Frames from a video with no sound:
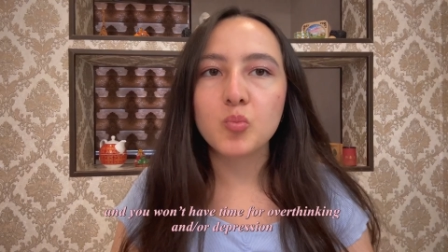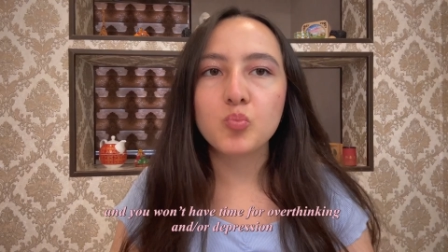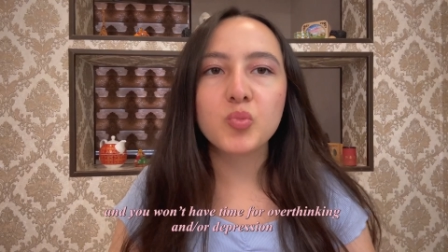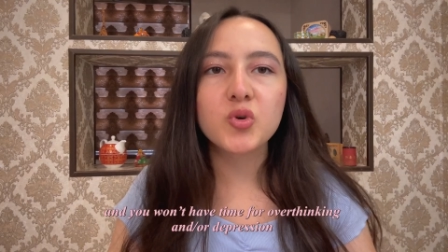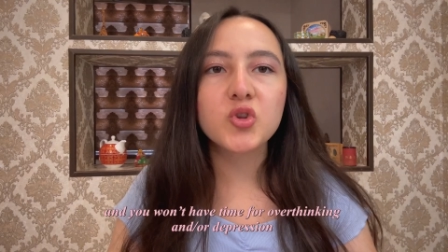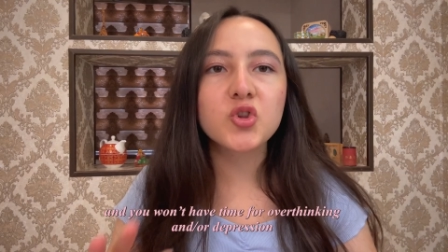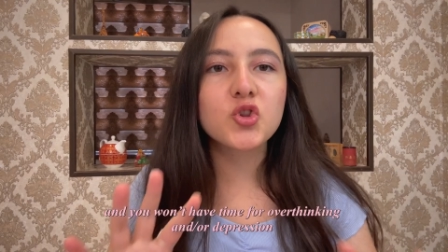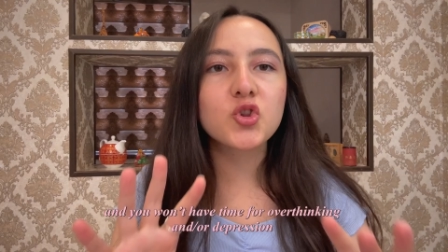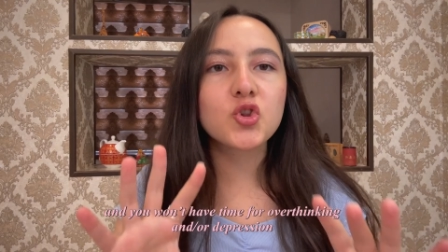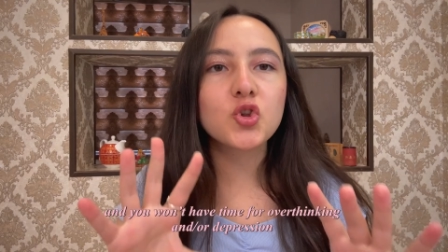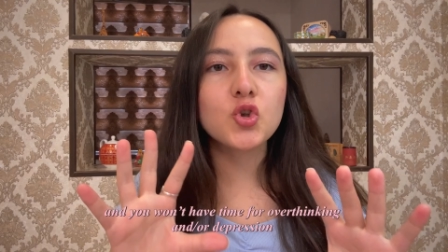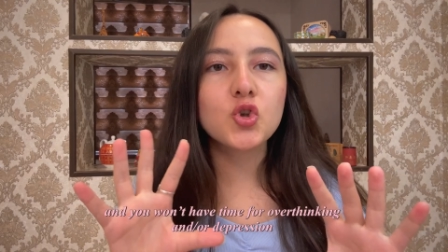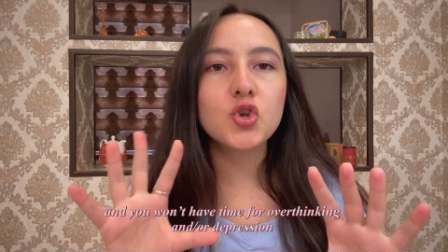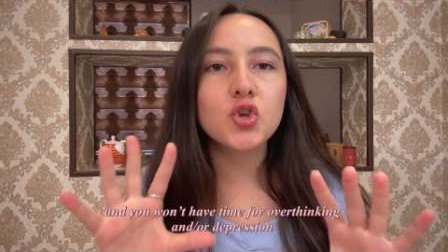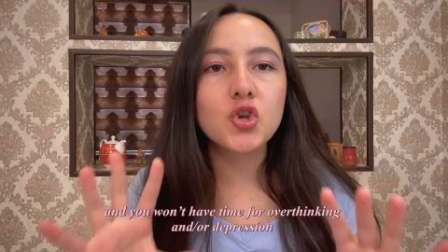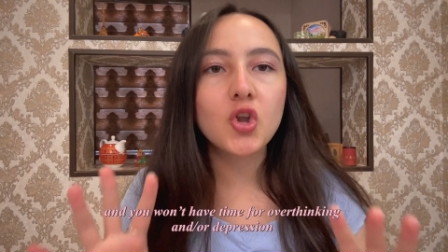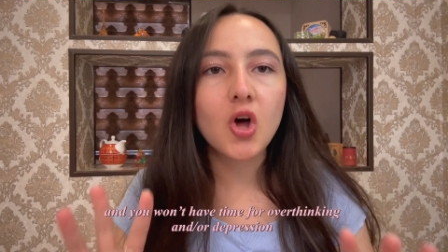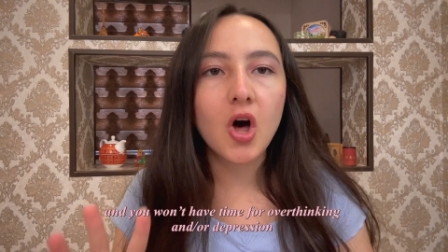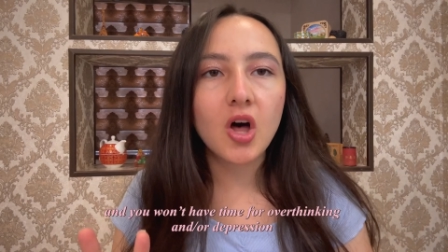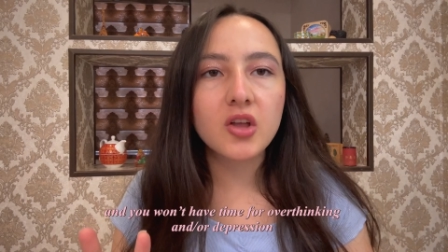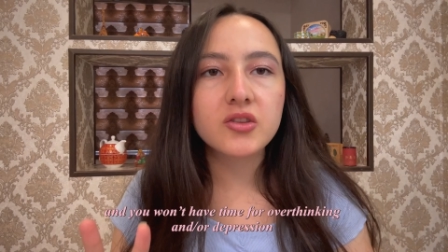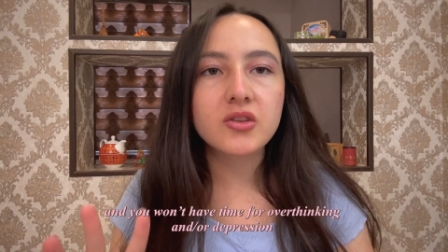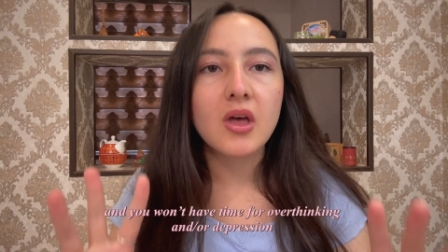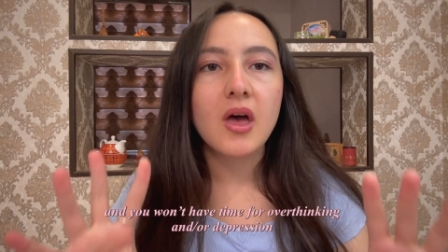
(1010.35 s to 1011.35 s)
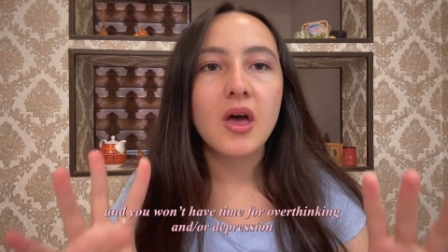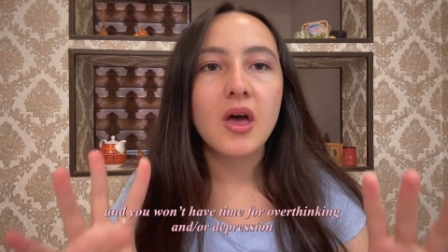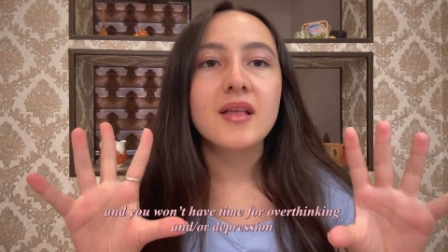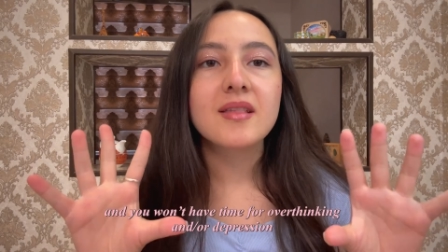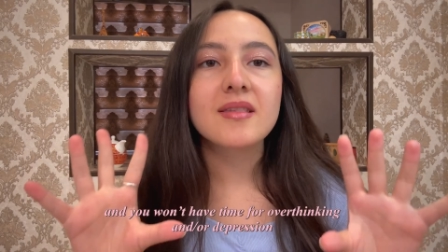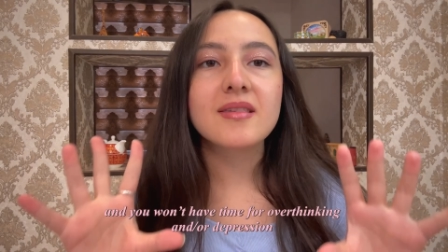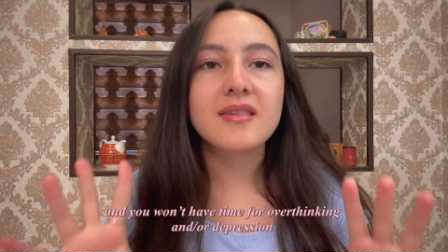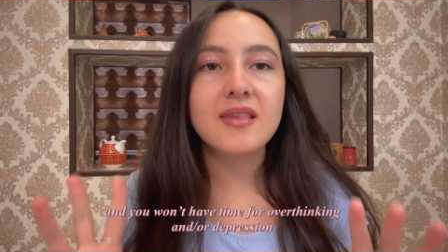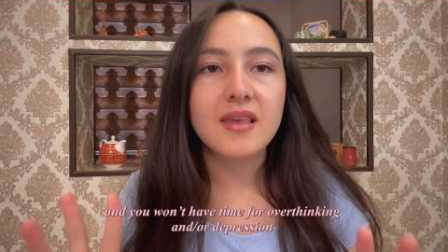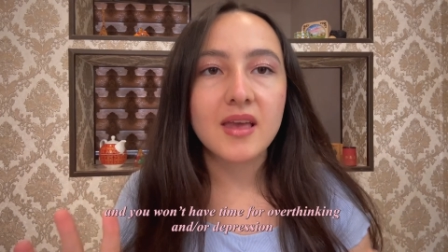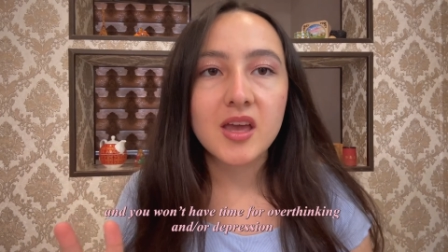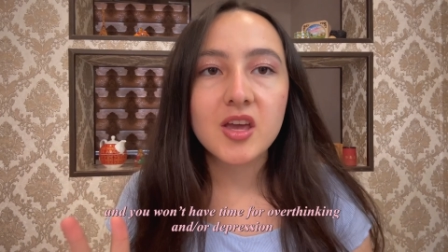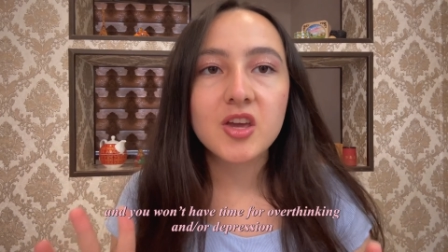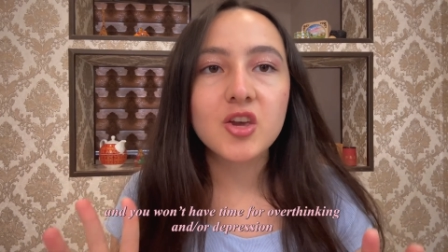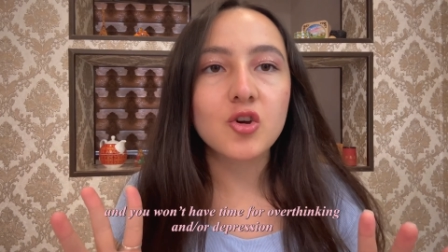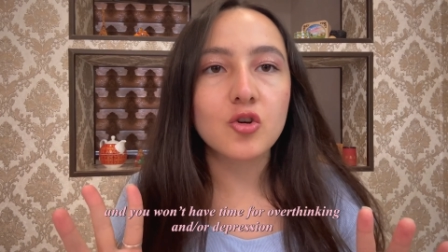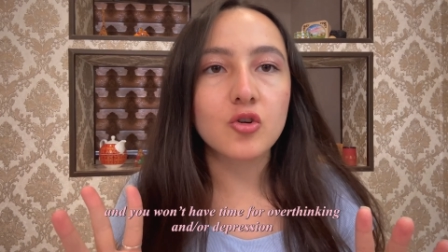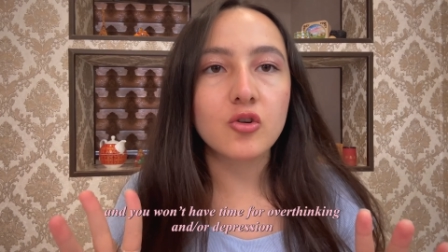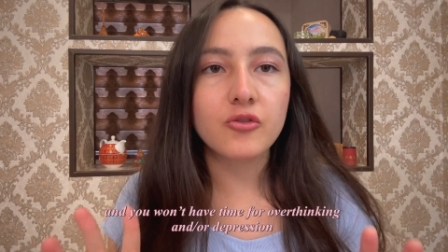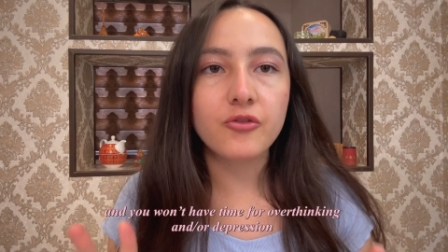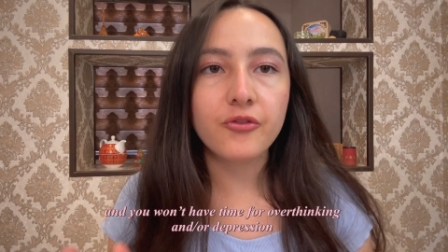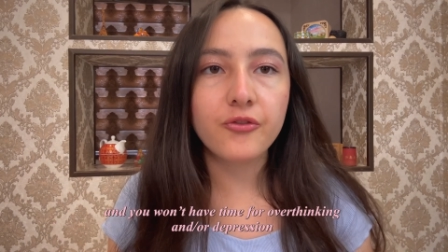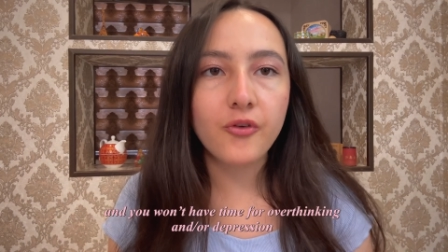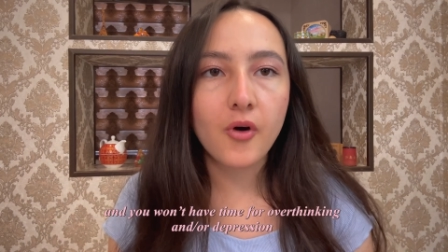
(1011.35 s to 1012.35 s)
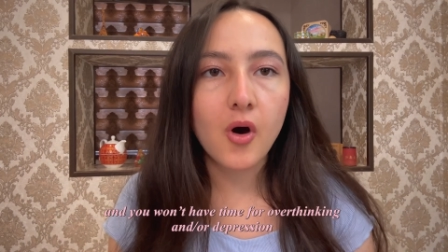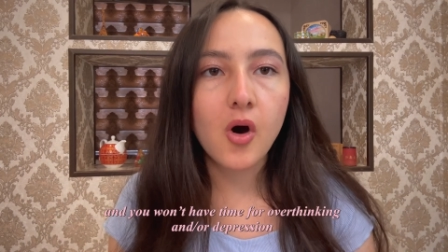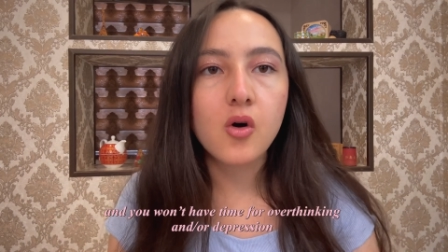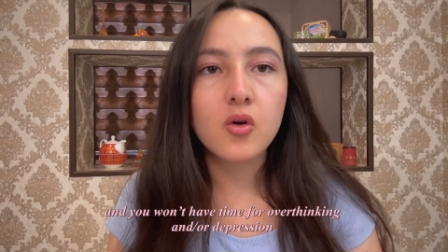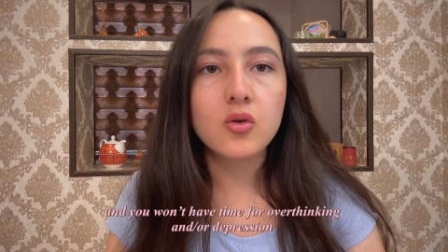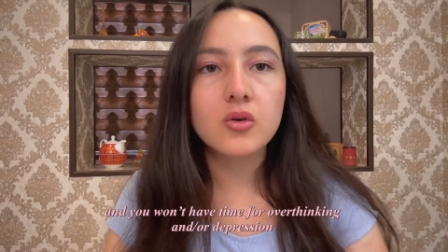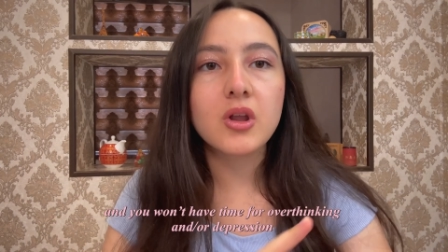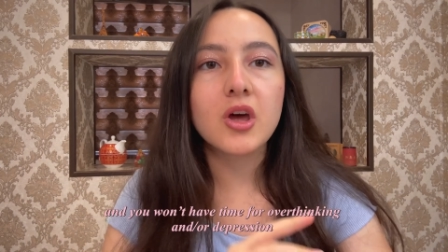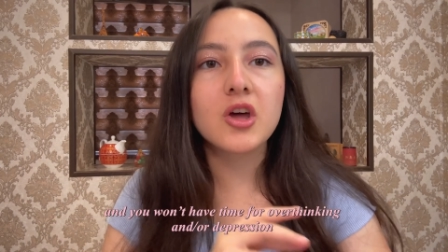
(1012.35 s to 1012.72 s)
but do not take your phone